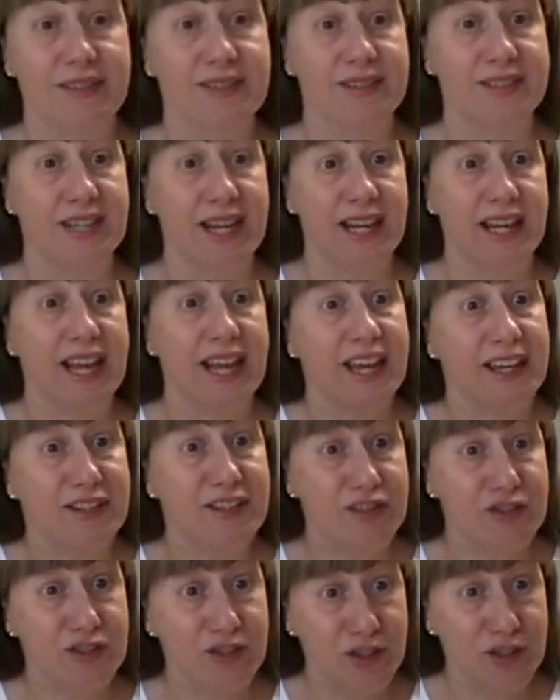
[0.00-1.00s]
Say,
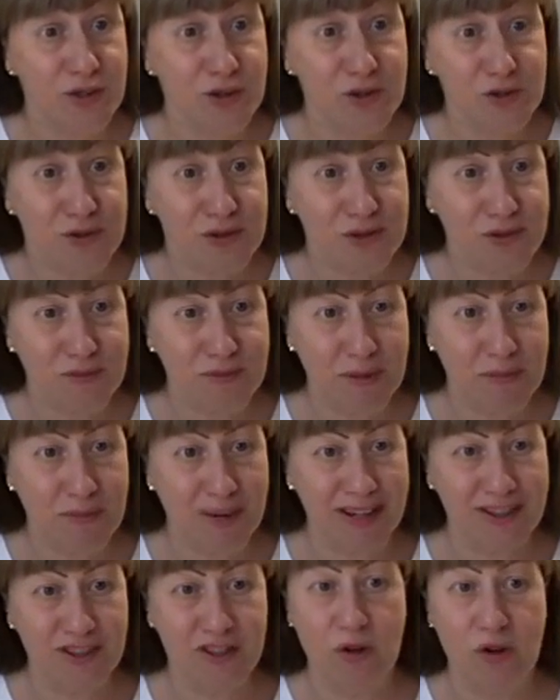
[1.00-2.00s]
excuse me,
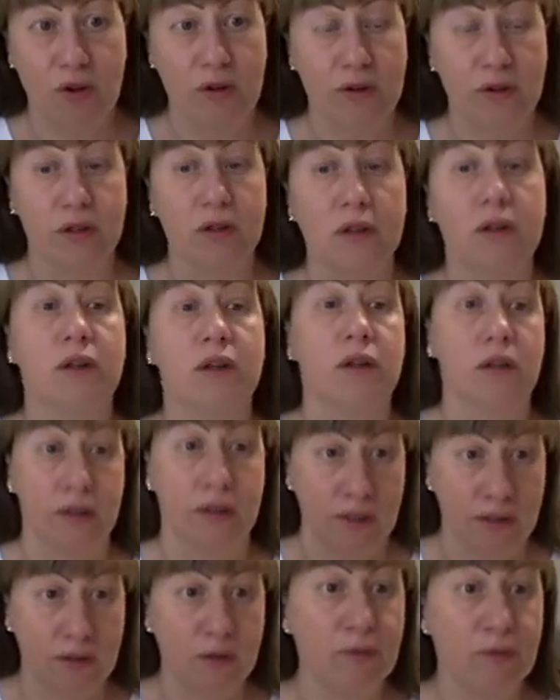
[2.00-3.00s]
my daughter,
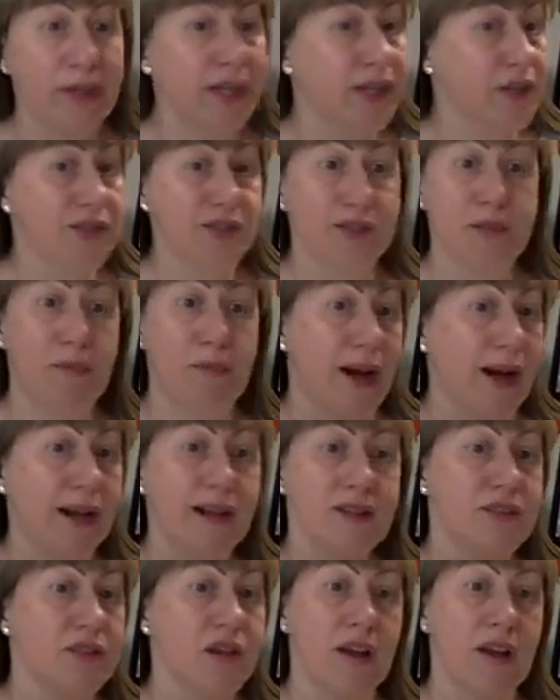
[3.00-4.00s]
because the
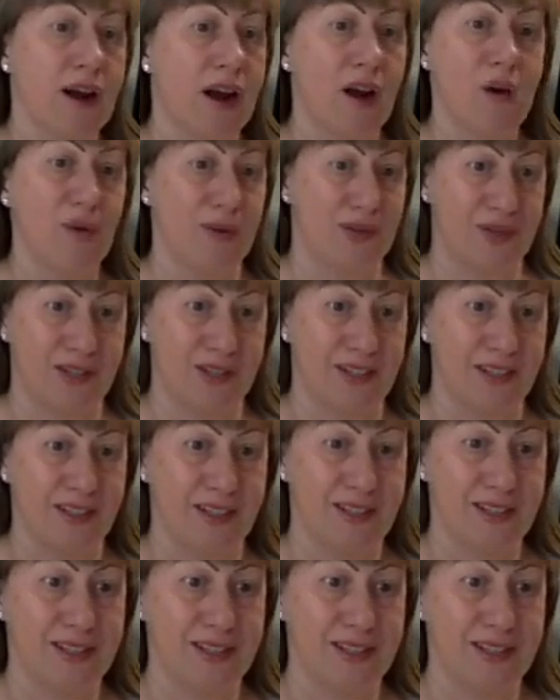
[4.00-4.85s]
body is not ours.